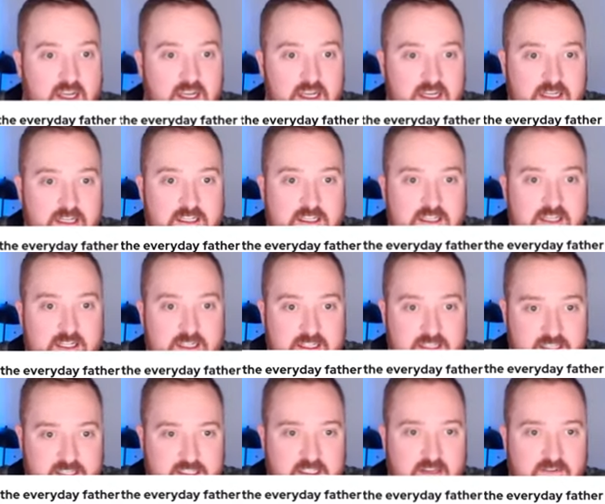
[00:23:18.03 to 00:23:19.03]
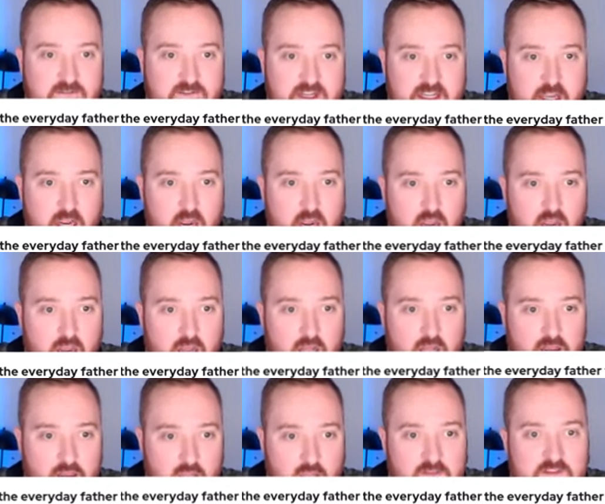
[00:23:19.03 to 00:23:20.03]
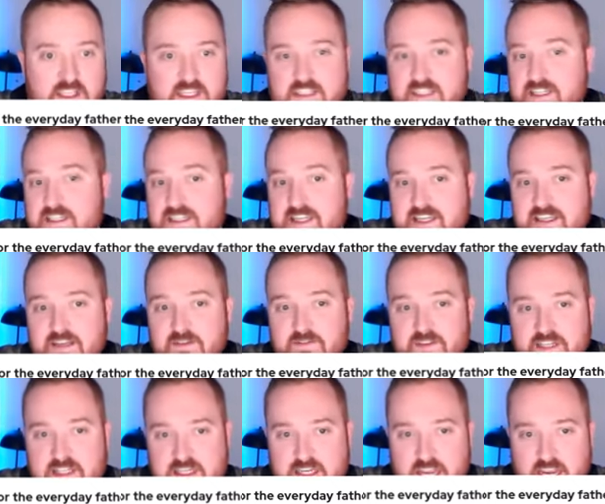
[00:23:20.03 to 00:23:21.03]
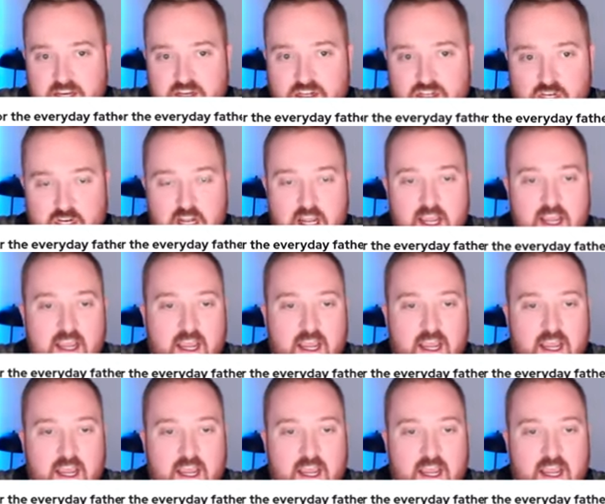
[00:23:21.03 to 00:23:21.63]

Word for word: his consistent uh, loves his consistent visitation,